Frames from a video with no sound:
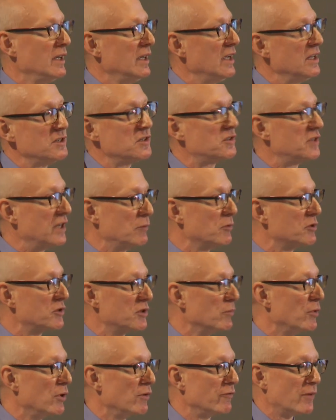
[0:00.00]

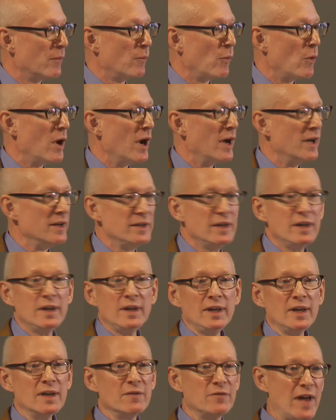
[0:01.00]
indistinguishable from 1.
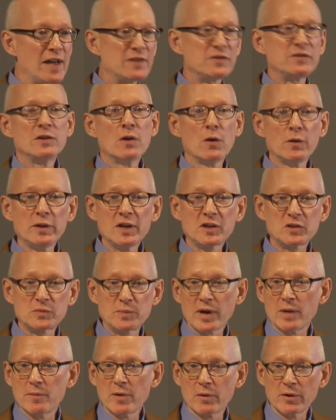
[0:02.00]
If that's the only
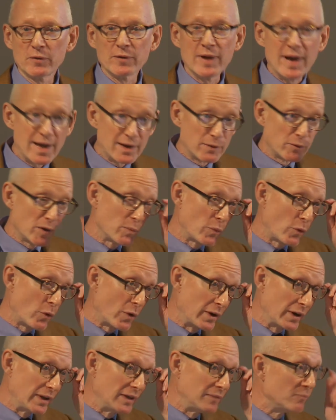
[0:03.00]
experiment we ran and
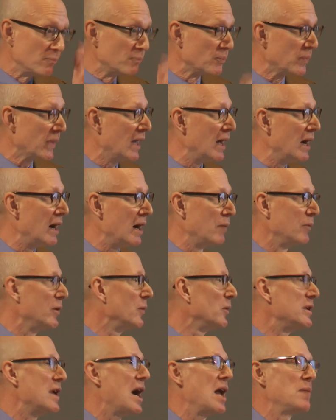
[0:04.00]
reported, we
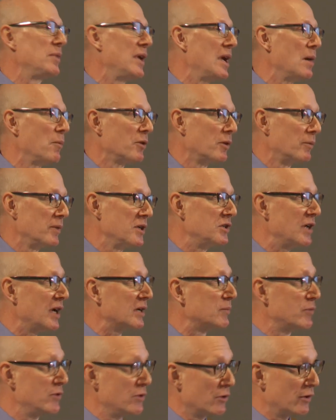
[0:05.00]
would not be able to
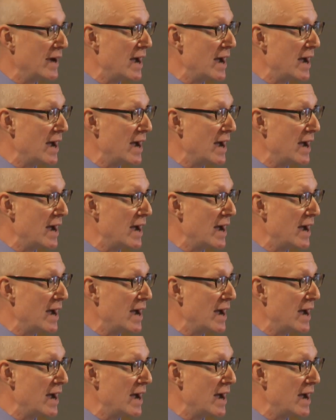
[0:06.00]
reject pure